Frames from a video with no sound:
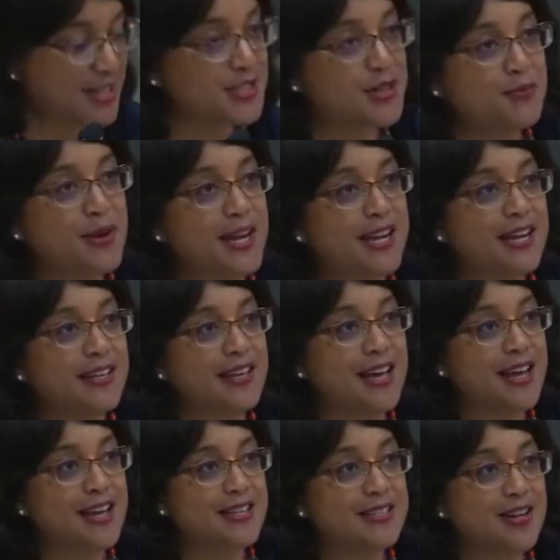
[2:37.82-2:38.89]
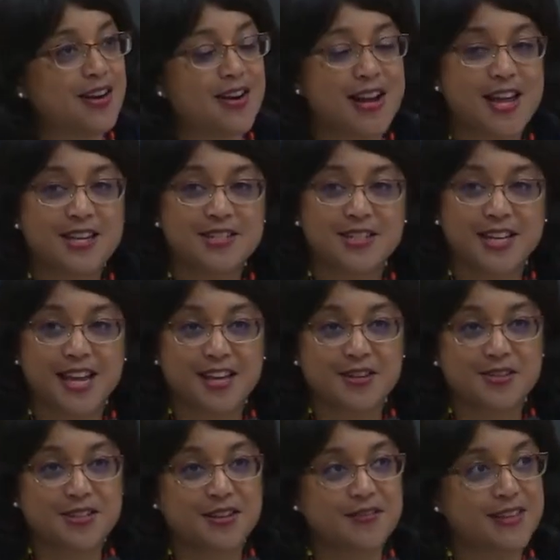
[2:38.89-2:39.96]
to recognize our
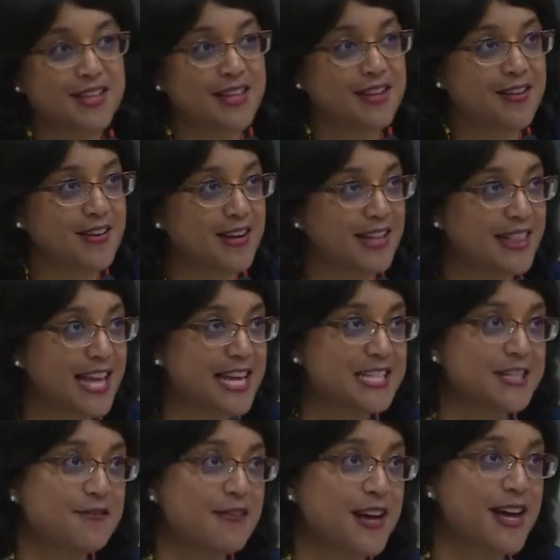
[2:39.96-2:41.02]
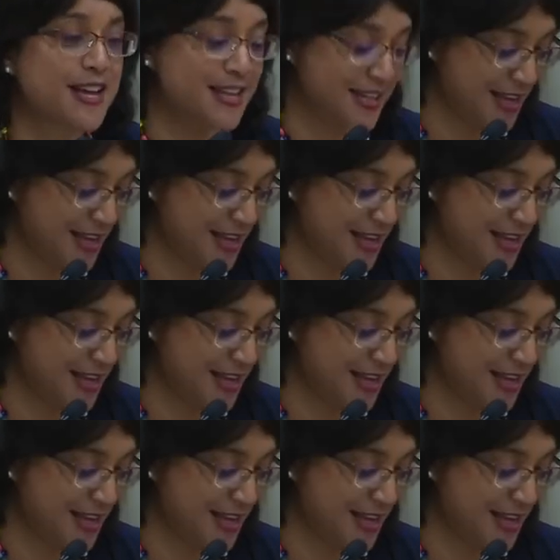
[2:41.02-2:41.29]
Educators of the Year and Classified